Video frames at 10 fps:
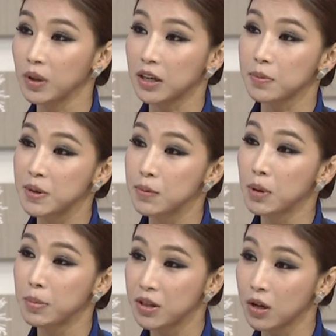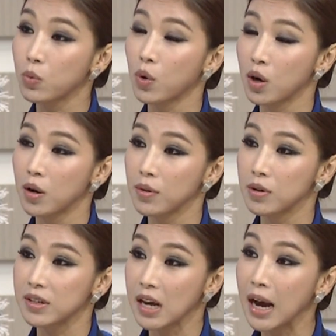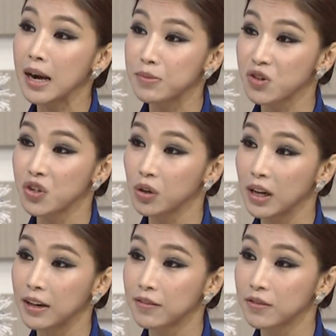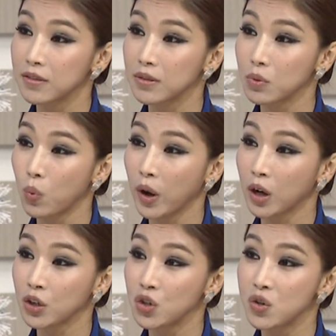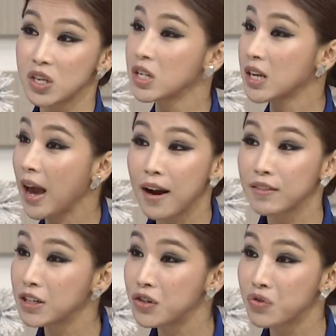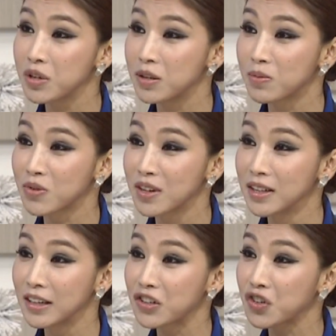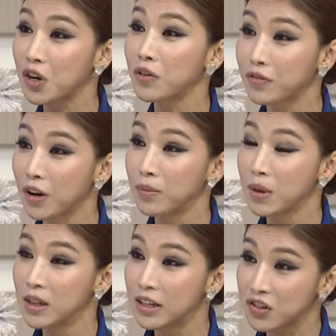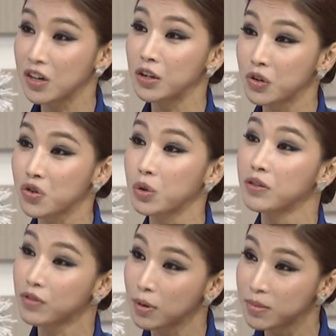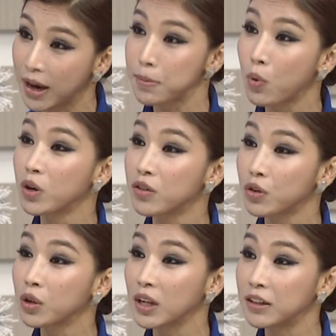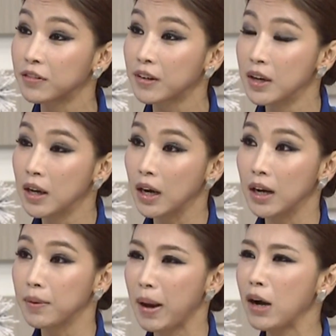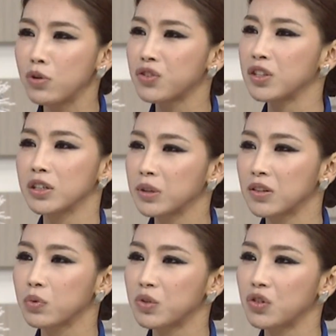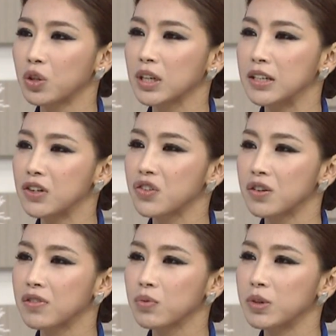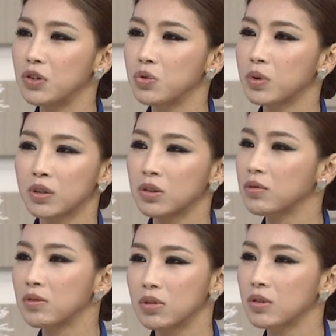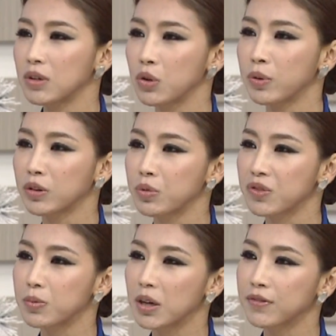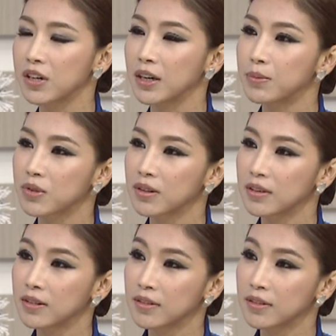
to a lot of people, but there were times in your life where you didn't have any dreams. Let's start your story from that point of your life. How serious was your conditions when you were going through some tough times?